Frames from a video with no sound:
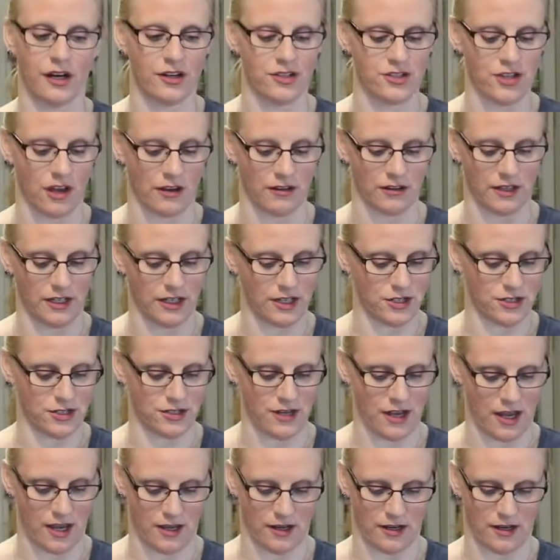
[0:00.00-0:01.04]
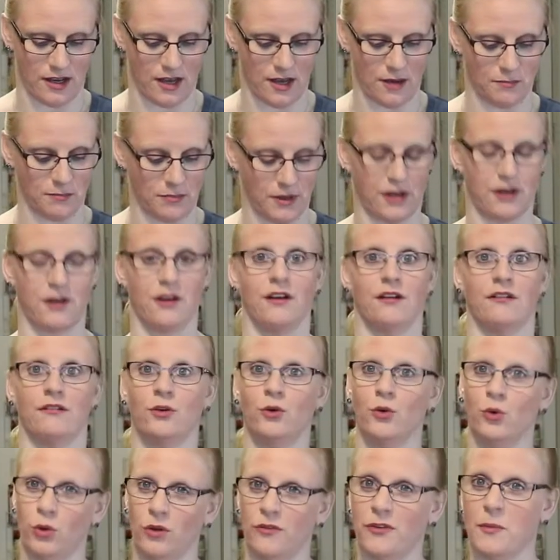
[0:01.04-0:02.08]
chocolate and butter
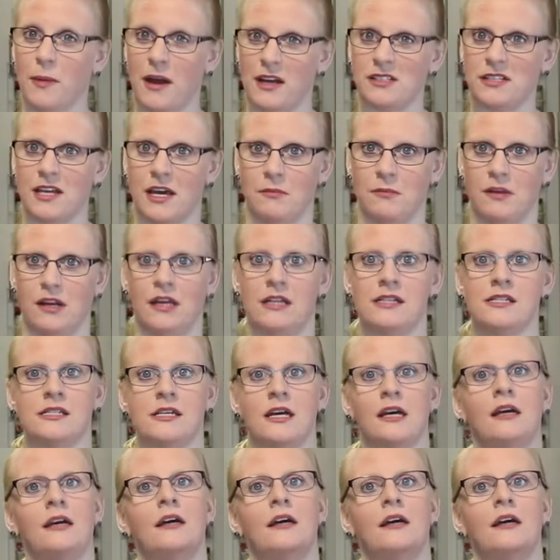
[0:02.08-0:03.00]
cool for about 10 minutes.